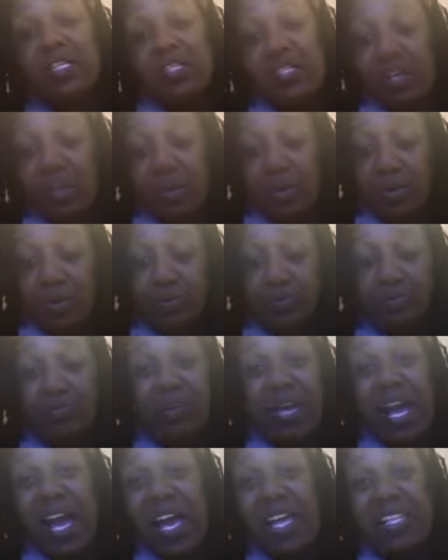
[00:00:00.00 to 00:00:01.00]
So,
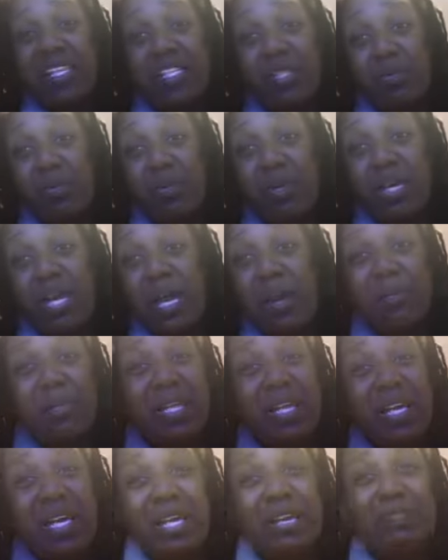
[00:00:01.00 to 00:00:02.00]
but at this point, I'd
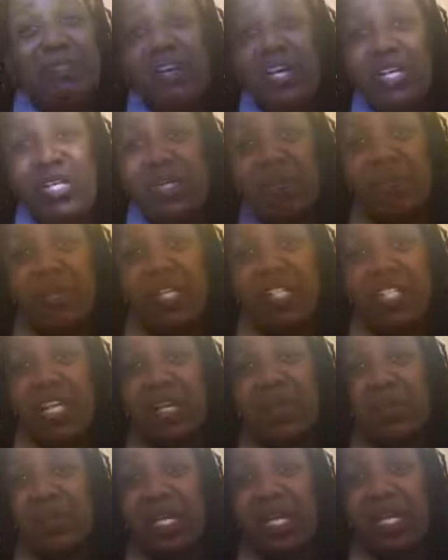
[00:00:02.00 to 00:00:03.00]
be like, fuck you, bitch.
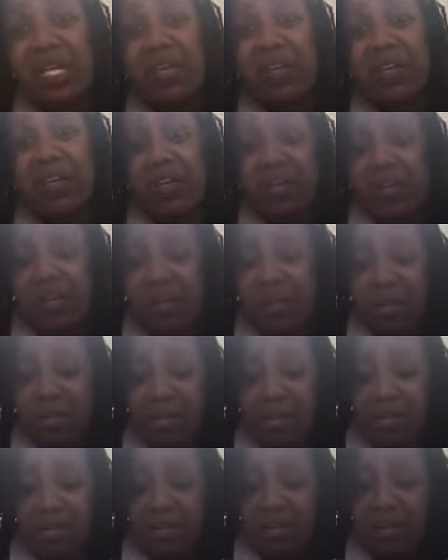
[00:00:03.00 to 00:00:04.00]
I don't care.
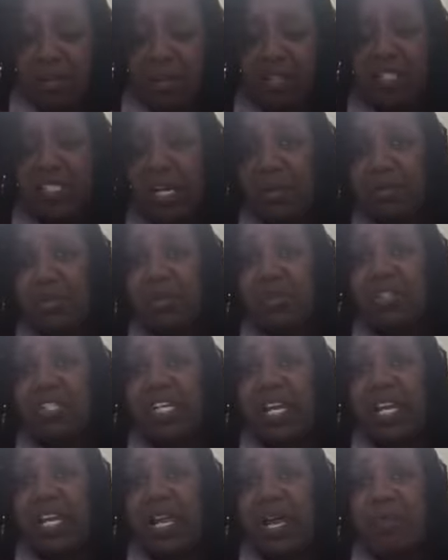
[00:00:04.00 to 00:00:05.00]
Because I'm sure
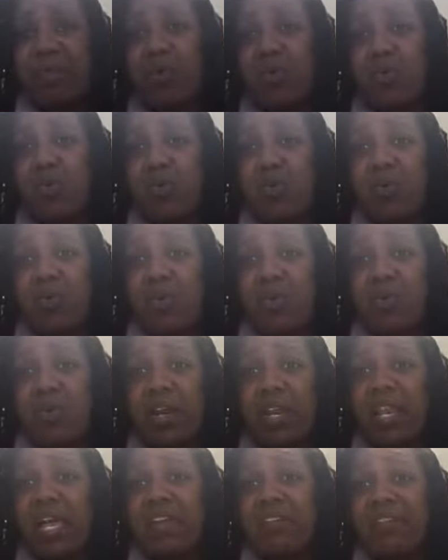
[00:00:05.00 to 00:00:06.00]
she got a lot more going on
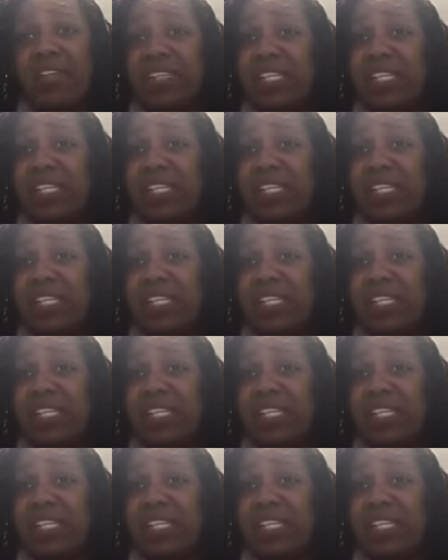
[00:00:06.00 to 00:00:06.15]
with her life.